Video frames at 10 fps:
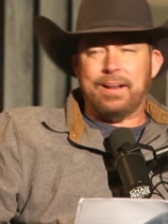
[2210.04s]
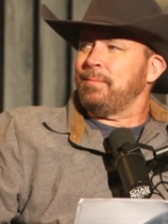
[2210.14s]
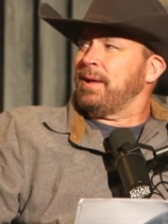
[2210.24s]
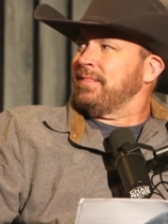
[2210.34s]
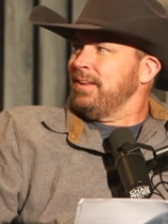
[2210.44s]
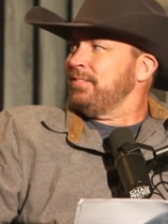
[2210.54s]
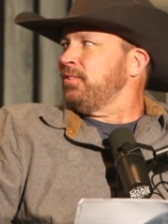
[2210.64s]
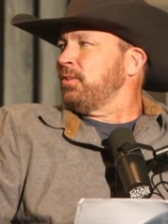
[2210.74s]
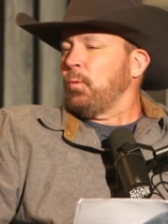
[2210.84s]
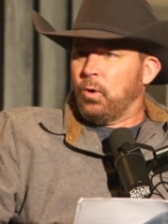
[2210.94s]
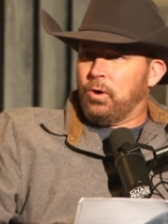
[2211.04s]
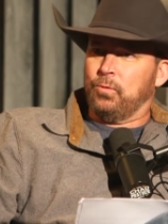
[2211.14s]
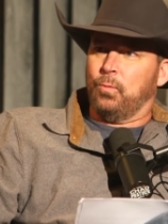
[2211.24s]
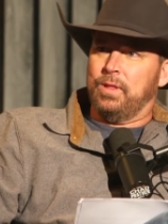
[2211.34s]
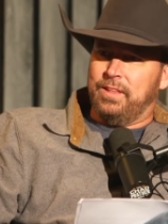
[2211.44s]
and I'm like, "This is the
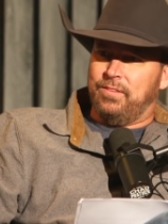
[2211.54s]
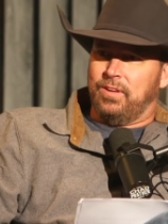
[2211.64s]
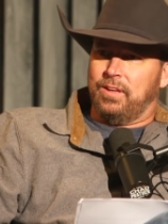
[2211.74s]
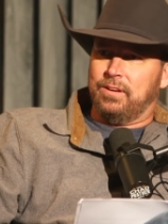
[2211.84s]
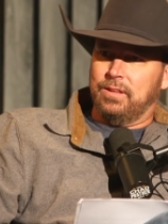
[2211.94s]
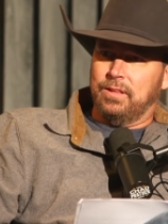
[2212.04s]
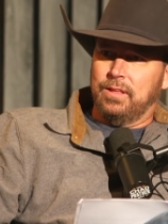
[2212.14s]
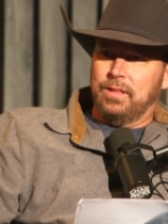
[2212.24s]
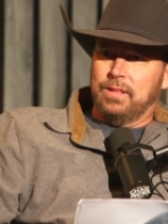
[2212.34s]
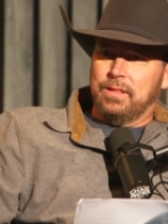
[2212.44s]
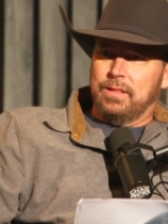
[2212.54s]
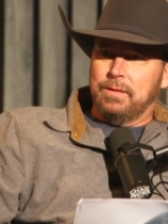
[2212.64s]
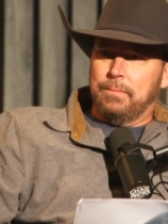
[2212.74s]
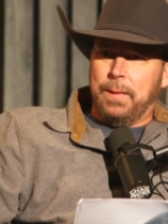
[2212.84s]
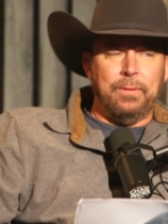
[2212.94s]
world we live in." Mm-hmm.
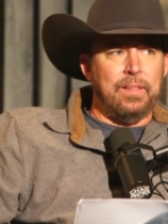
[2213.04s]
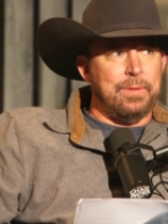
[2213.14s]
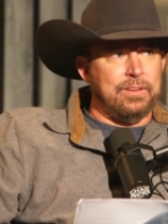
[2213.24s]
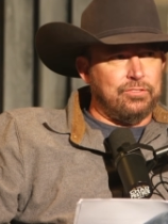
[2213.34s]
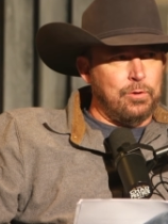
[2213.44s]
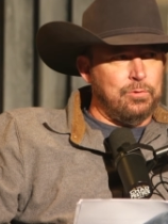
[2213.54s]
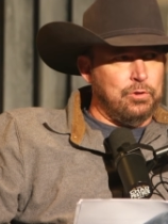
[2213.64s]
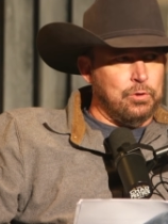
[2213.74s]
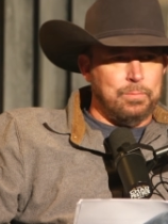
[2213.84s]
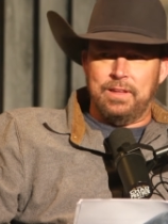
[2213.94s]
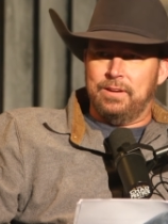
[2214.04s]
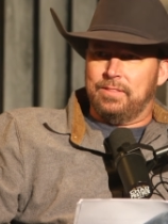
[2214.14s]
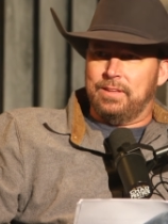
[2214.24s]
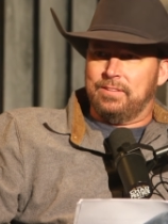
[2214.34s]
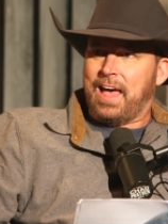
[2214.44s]
People have been so duped into
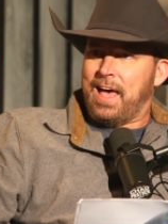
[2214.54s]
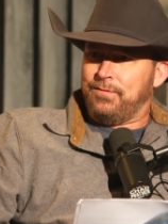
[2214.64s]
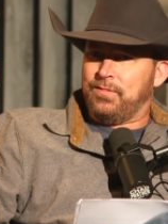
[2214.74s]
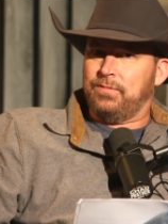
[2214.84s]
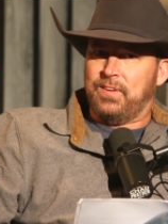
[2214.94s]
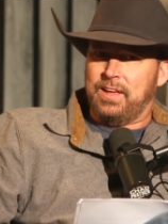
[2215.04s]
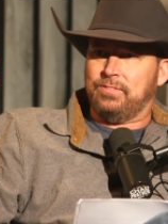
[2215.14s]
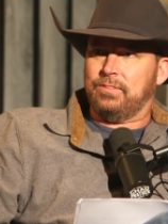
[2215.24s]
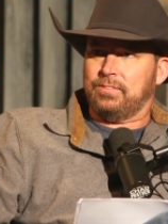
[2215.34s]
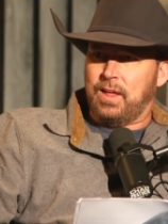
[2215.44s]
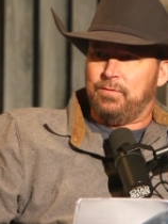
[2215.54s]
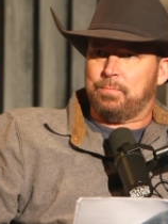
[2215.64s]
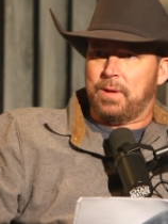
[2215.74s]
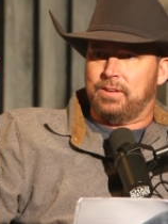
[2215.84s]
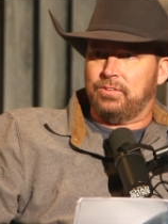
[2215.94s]
these half-face safe
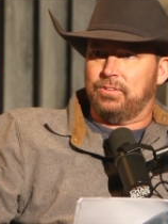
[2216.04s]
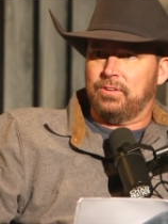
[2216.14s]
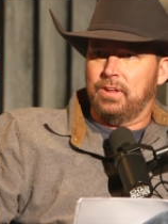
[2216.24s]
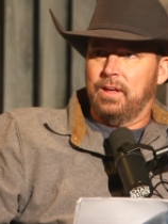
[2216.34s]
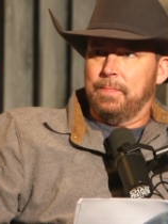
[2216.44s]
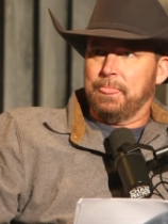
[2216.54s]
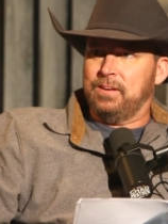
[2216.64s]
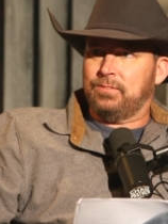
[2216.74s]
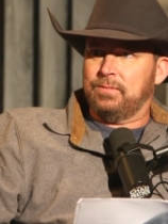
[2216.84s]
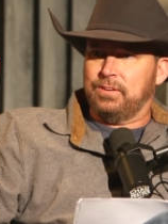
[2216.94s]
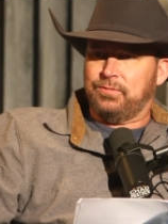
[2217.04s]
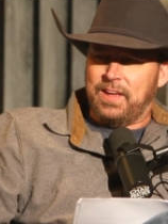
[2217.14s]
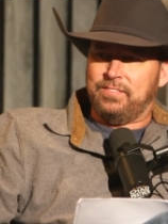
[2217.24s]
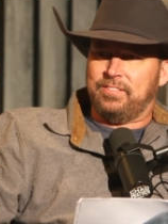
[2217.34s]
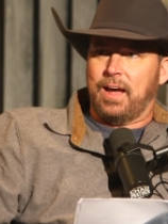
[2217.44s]
spaces, these these
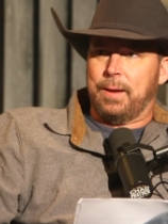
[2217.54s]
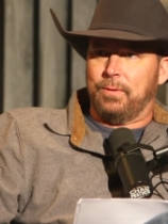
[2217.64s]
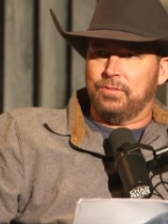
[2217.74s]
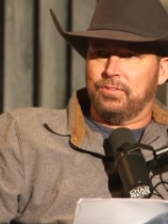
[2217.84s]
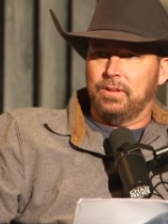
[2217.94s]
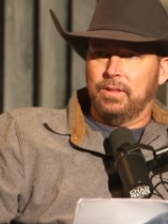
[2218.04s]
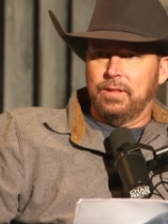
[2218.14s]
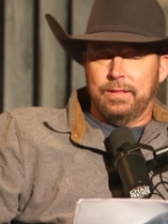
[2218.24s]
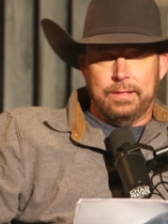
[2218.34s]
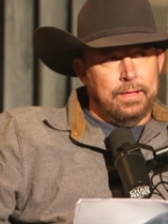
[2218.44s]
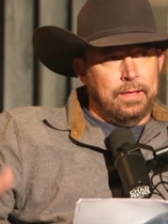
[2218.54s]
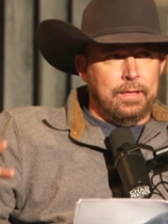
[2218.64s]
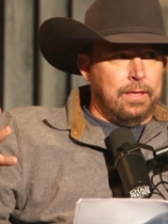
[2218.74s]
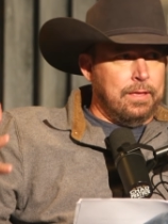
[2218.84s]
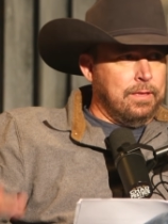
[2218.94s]
face diapers.
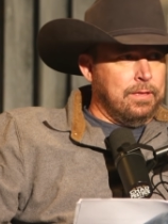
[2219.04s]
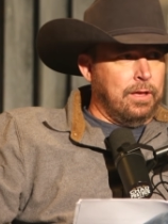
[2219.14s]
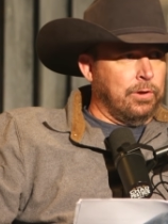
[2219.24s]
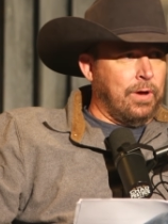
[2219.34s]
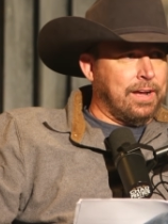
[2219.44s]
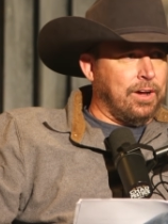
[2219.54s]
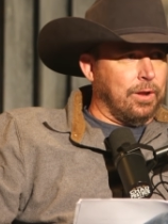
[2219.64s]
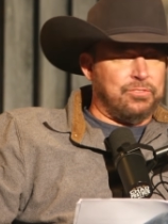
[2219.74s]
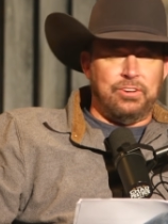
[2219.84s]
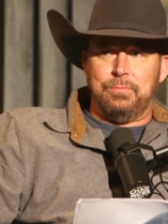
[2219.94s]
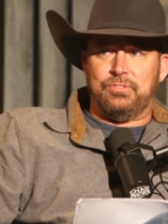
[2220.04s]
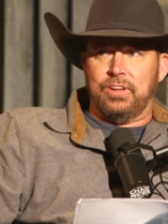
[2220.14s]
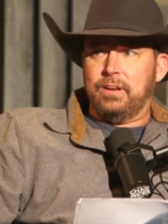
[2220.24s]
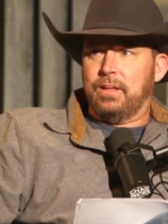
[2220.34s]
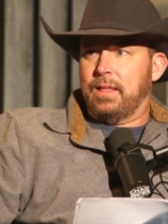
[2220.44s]
Y'all know I call them sheep shit